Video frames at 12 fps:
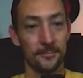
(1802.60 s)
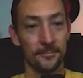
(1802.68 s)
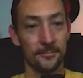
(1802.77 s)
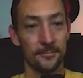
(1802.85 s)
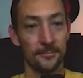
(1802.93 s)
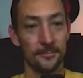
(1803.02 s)

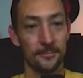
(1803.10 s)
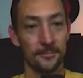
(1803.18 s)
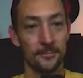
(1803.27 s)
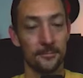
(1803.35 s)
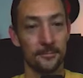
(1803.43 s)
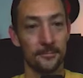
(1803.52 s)

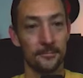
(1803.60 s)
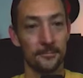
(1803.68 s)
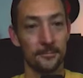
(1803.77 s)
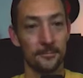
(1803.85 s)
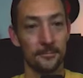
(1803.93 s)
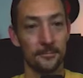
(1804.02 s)

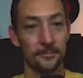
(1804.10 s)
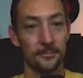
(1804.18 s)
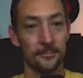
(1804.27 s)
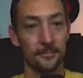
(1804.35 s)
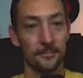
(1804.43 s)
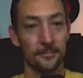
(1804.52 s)

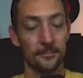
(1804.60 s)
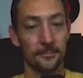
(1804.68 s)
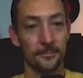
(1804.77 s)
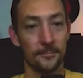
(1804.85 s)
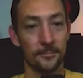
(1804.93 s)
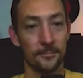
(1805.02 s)

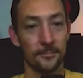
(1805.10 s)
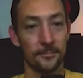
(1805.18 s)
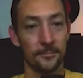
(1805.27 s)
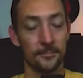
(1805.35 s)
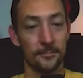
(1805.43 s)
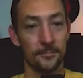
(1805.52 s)

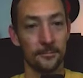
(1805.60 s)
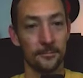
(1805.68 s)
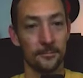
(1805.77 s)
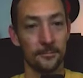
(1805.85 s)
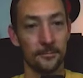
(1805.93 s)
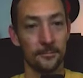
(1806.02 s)

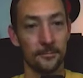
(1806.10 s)
(not speaking)